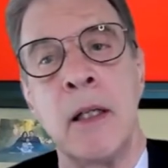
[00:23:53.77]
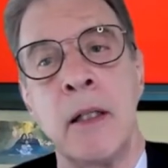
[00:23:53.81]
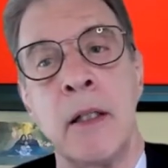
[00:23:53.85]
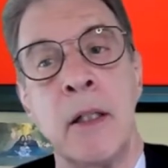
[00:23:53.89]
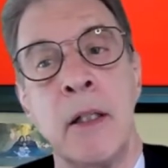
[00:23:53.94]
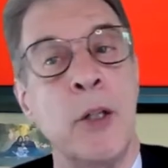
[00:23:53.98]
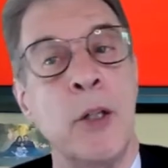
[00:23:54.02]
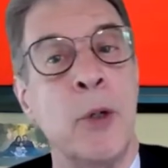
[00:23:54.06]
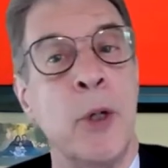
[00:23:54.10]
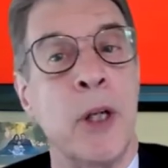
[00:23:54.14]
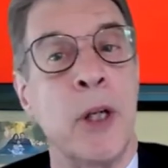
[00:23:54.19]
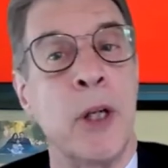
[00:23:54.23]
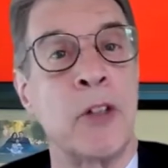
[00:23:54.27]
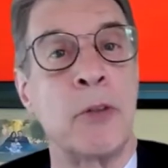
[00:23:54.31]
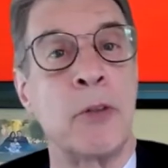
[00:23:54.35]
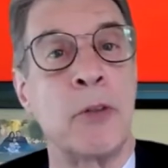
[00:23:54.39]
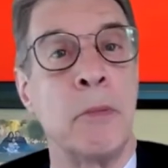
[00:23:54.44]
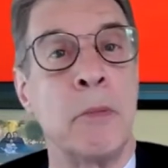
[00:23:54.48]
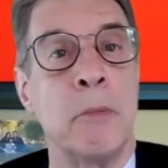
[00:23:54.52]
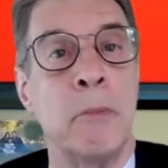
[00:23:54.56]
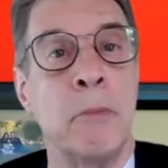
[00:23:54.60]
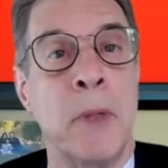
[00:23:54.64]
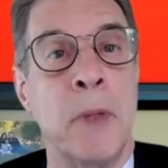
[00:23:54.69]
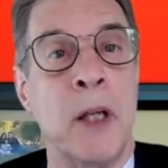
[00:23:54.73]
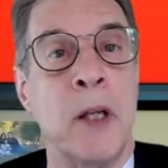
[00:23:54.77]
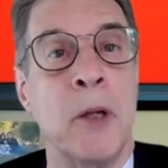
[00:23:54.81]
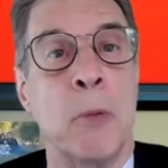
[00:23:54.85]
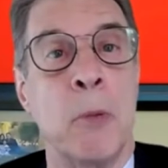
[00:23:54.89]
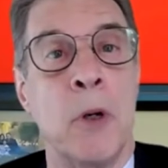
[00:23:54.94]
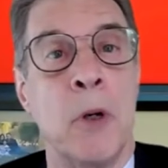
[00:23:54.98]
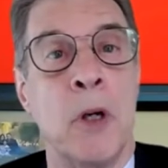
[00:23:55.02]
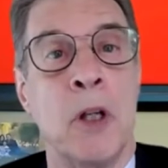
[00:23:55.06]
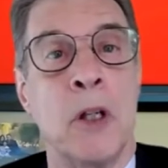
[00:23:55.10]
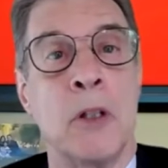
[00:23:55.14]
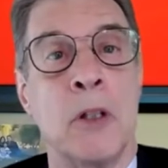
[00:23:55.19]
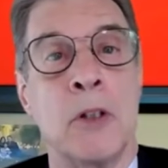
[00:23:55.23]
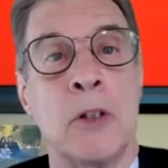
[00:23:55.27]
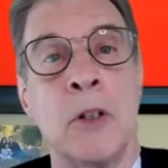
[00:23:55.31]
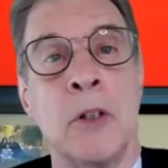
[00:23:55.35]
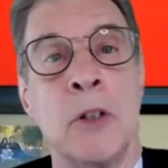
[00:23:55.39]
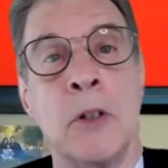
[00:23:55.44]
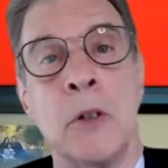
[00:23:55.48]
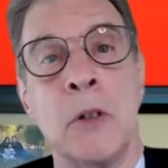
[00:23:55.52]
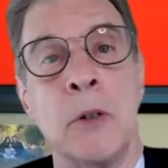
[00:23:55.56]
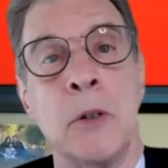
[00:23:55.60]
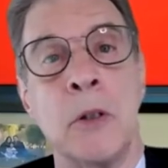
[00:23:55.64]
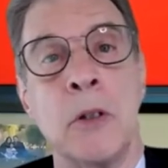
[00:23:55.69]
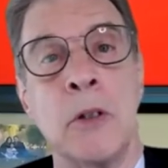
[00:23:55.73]
the US may want
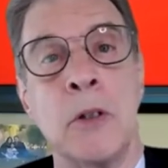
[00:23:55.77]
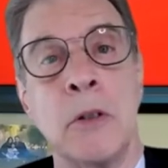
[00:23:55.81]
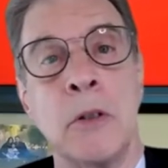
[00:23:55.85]
to